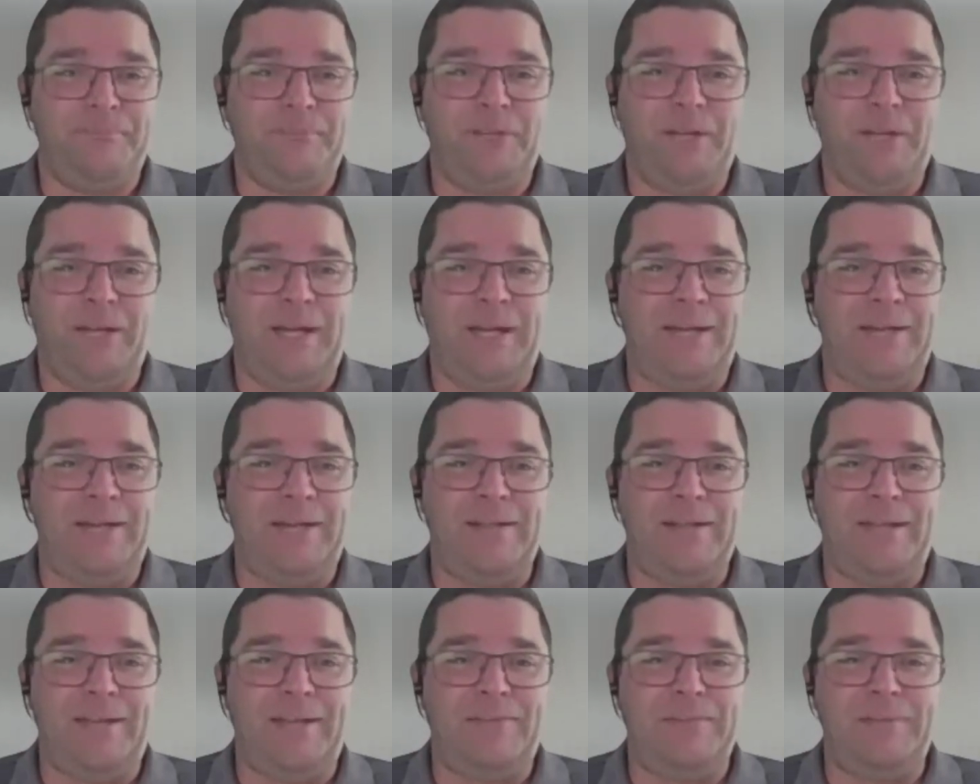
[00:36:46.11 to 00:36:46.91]
I had
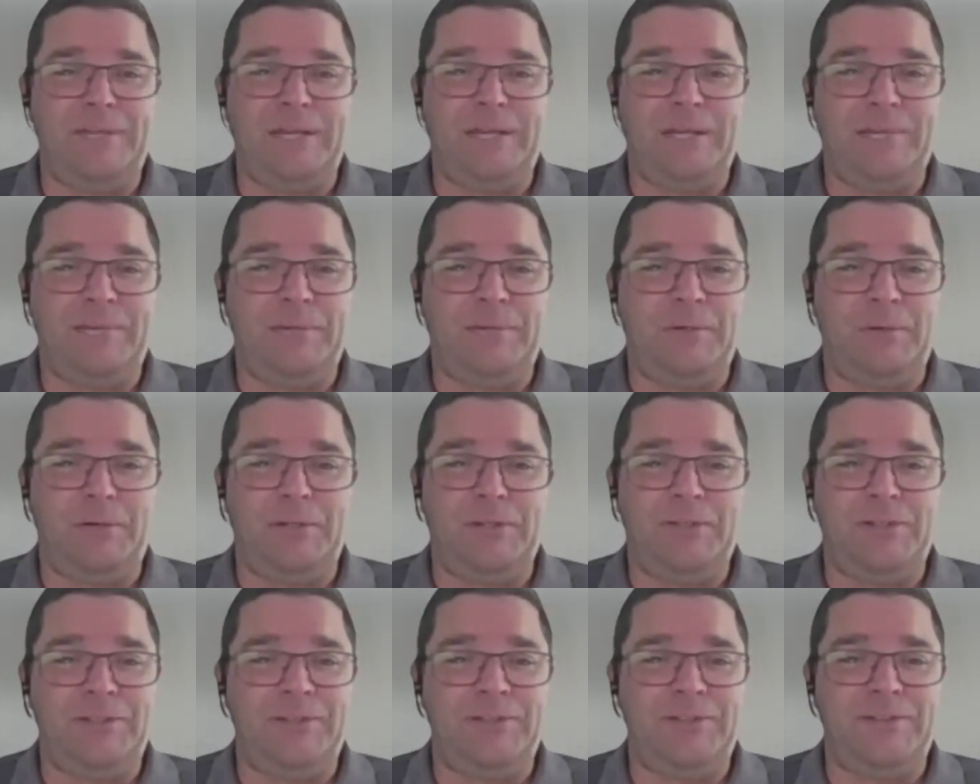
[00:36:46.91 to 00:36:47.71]
to ask me a couple of
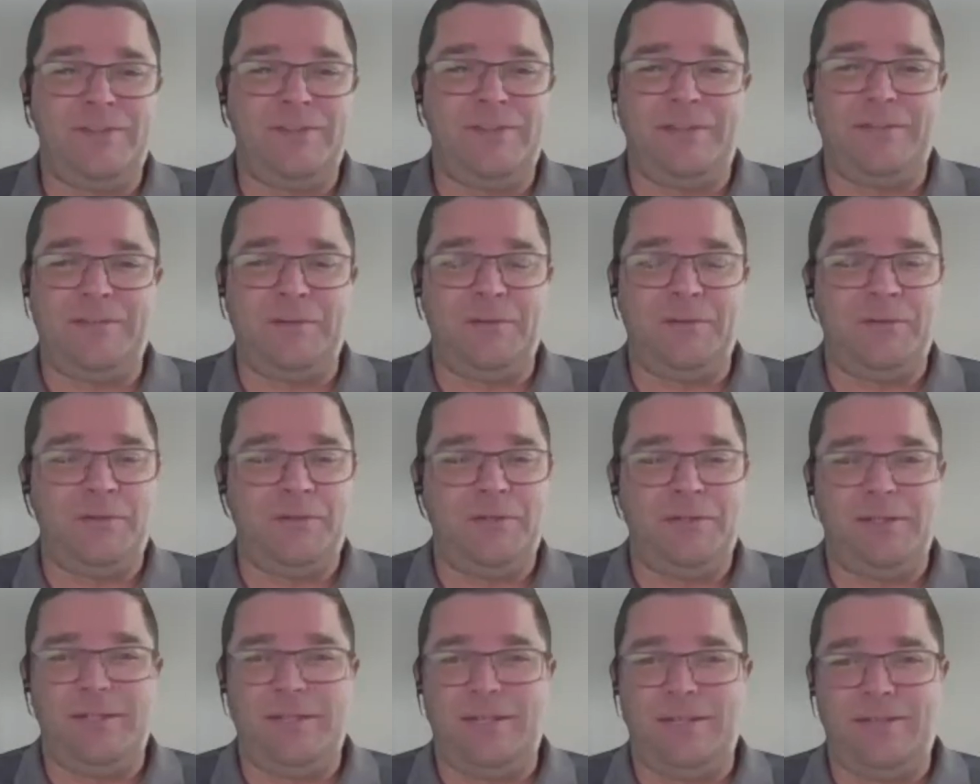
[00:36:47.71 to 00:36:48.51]
questions. I wrote
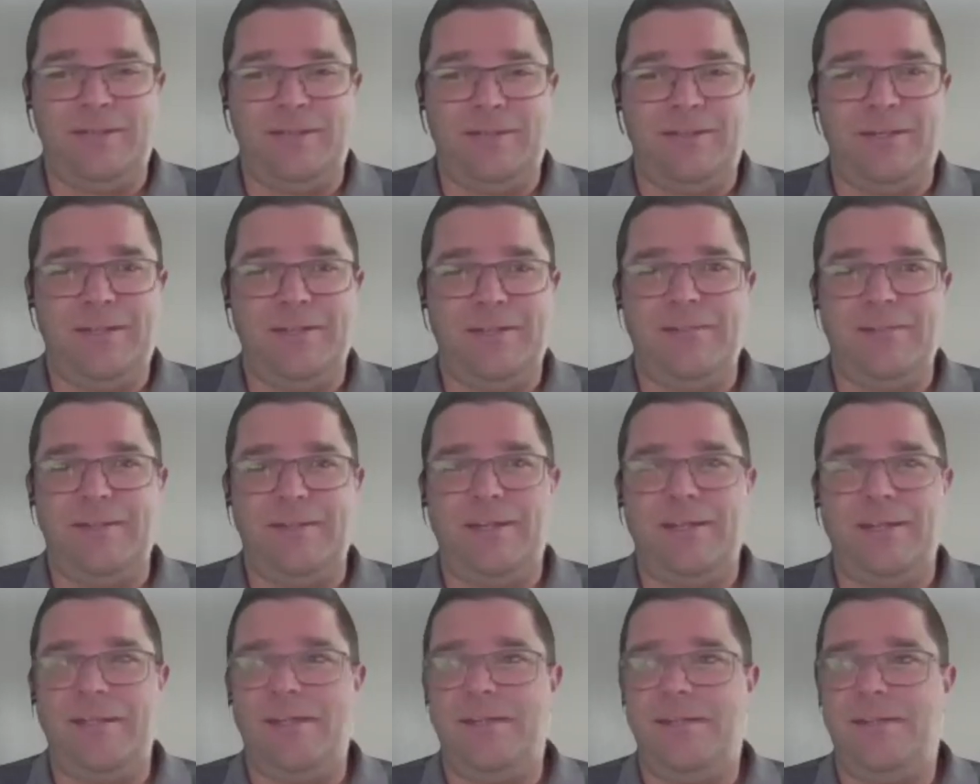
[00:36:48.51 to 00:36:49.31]
in. They said
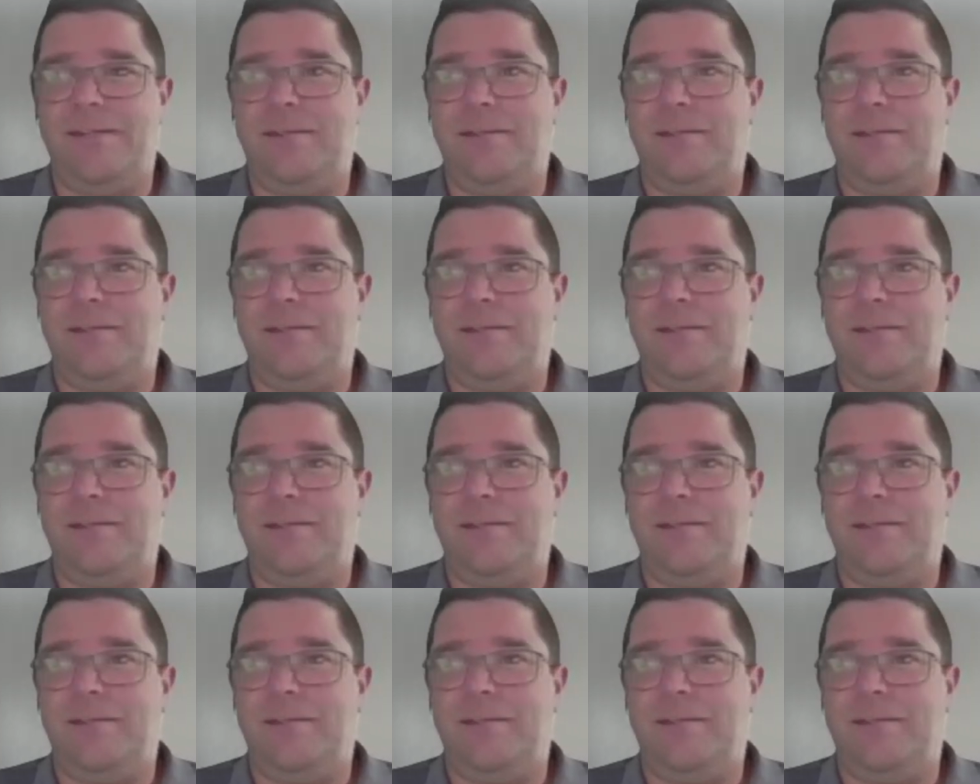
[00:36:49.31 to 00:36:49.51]
I needed